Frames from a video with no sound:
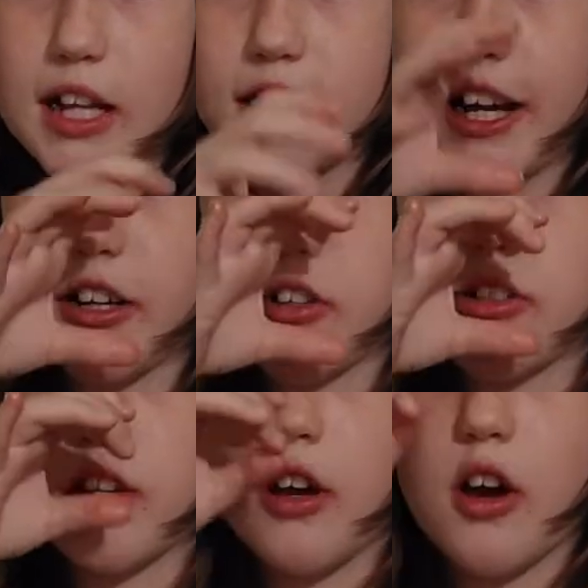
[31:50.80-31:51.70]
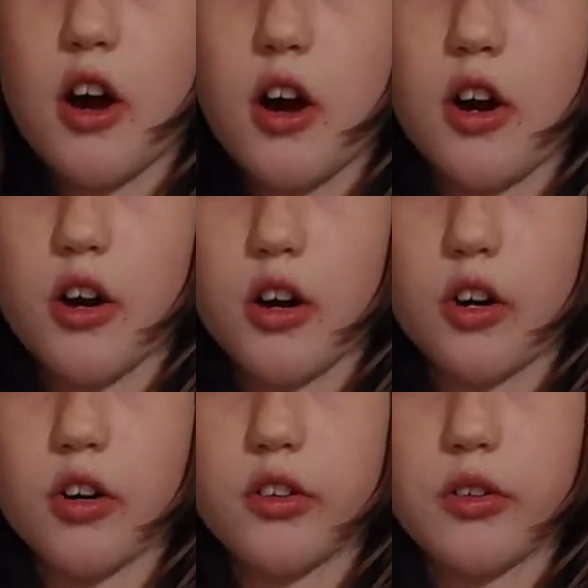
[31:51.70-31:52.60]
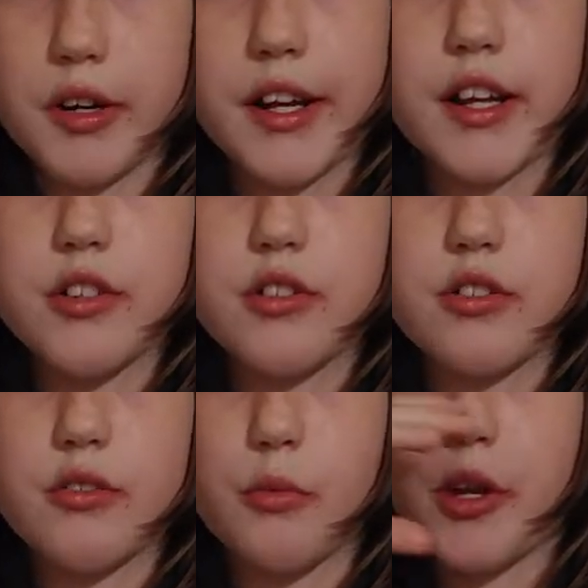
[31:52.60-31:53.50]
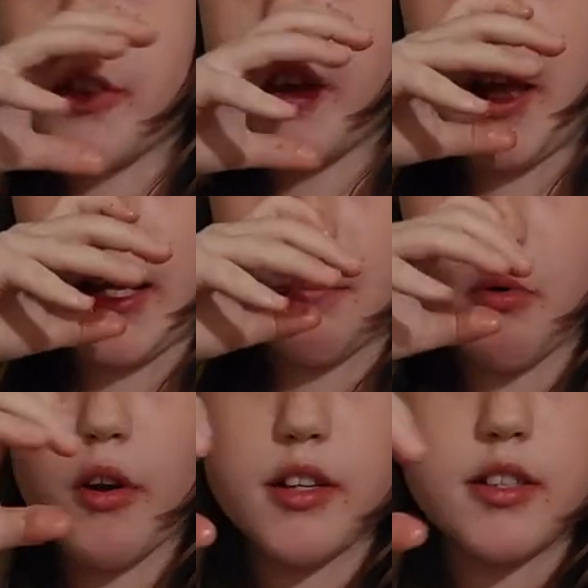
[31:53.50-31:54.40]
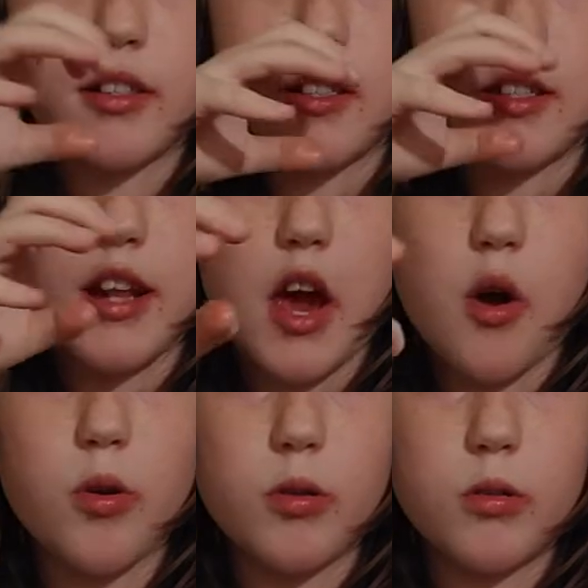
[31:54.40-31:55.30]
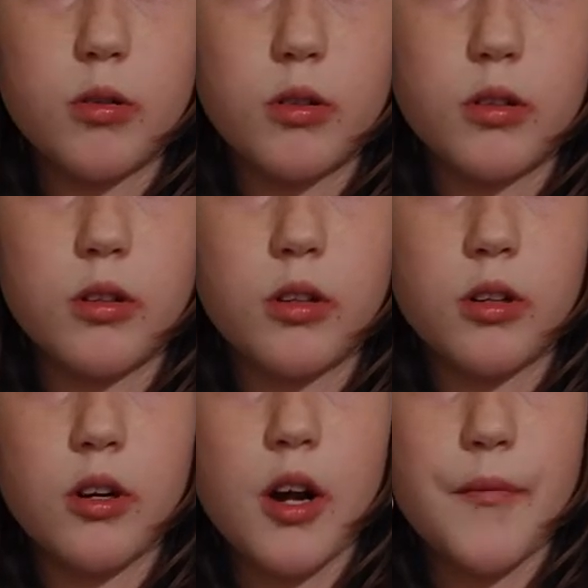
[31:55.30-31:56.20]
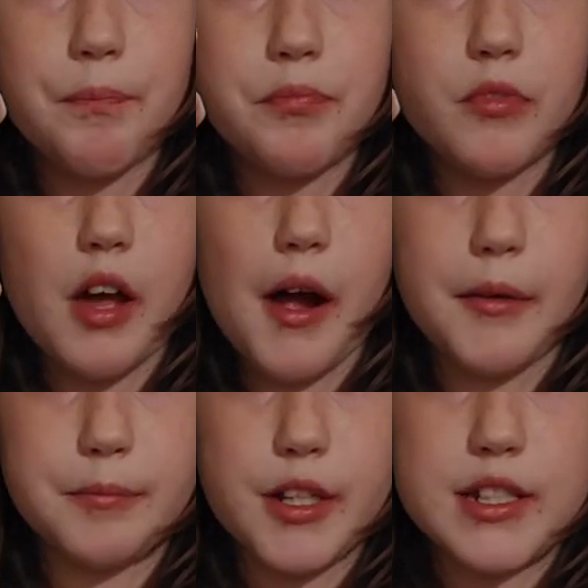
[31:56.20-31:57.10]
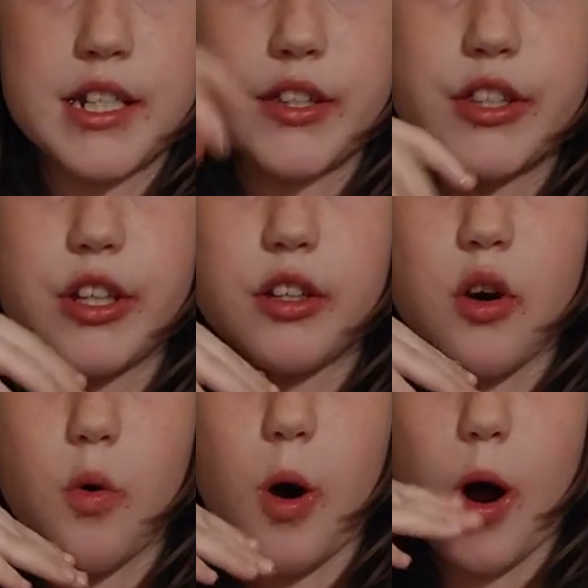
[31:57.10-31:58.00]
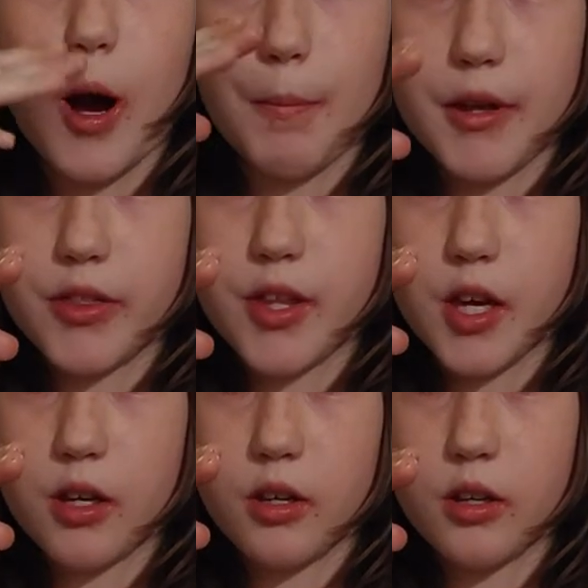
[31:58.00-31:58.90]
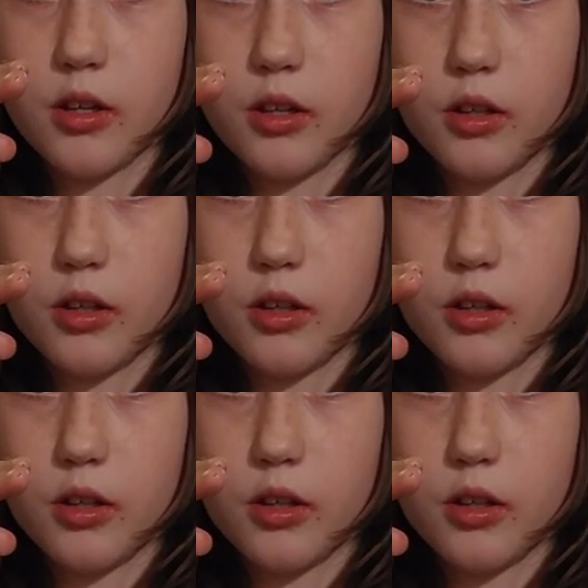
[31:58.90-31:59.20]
Alligators are greenish with a pointed snout um, and teeth that go up, I think.